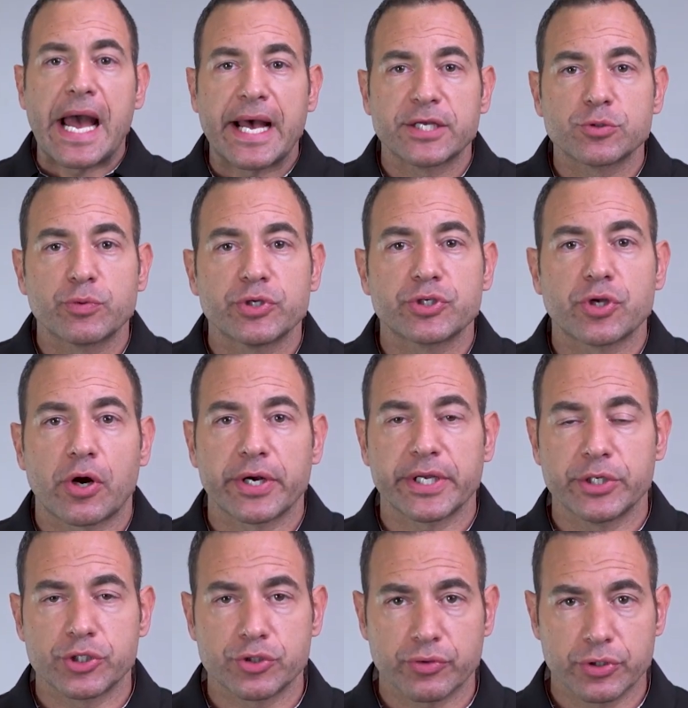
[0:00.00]
As we start
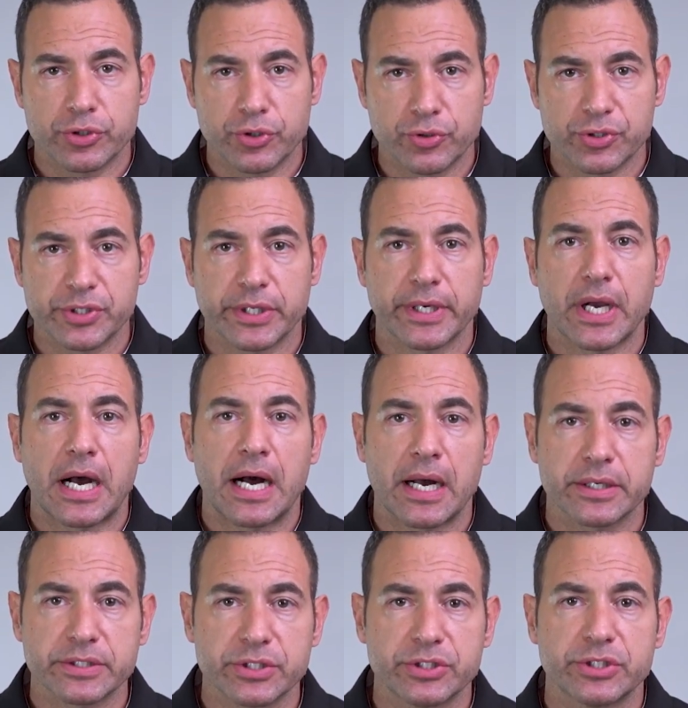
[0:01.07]
introducing
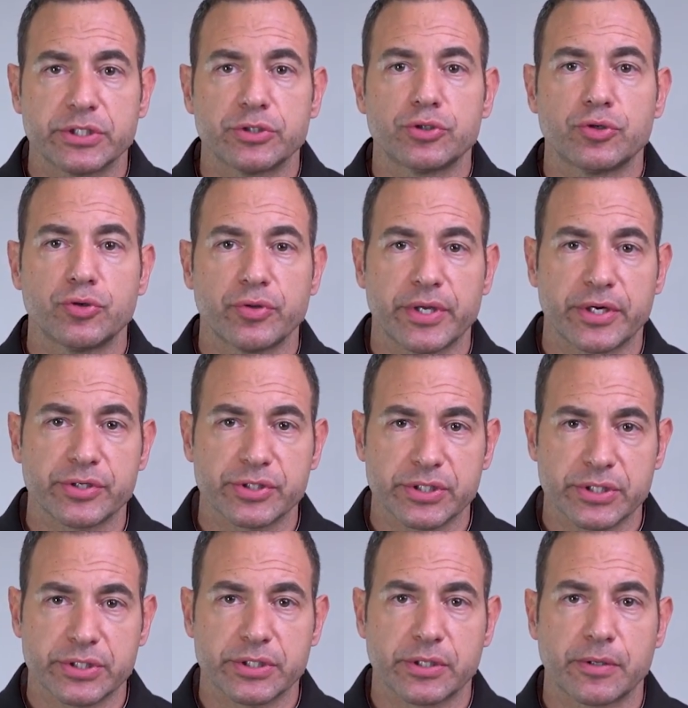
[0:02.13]
oxygen to their
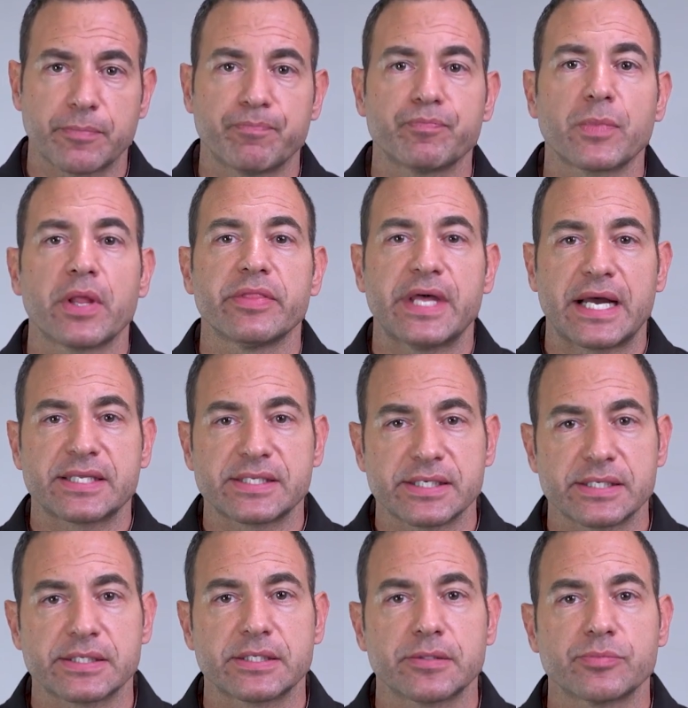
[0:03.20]
system, that
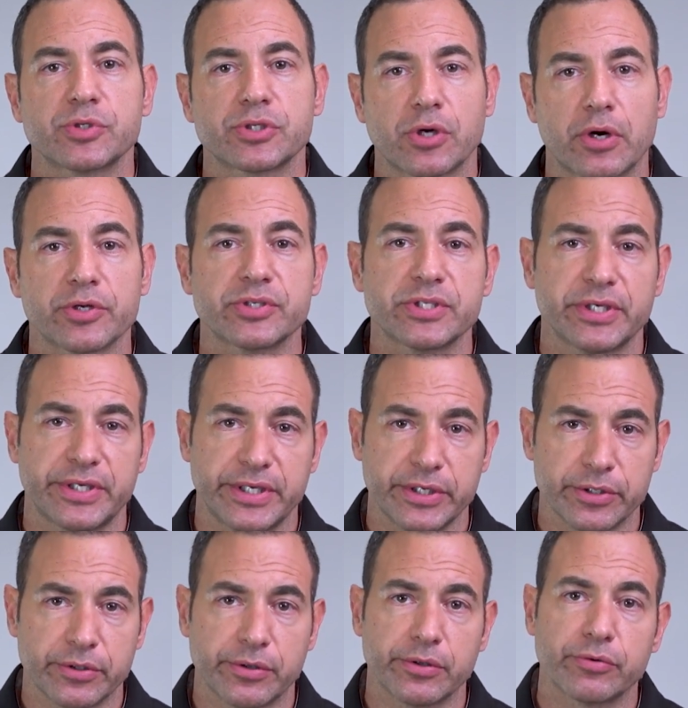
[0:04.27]
system starts to
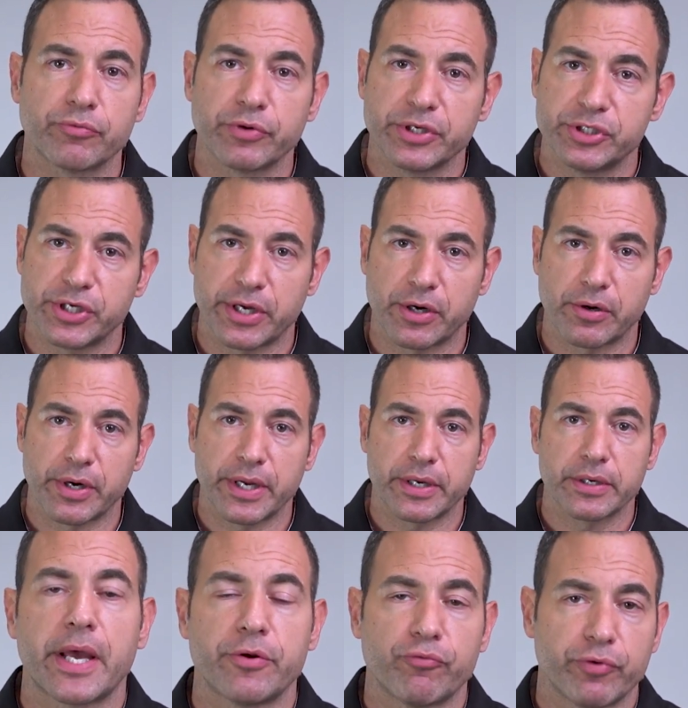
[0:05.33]
heal,
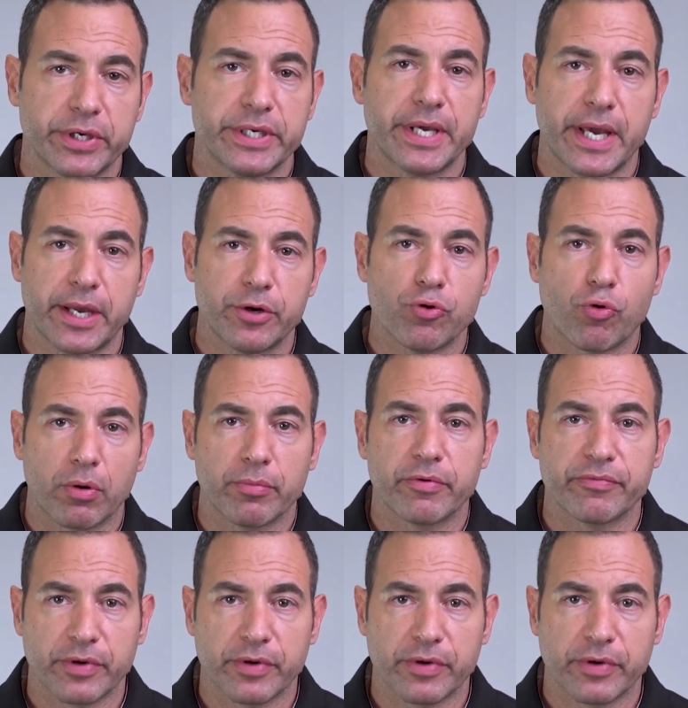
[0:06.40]
regenerate, and regain normal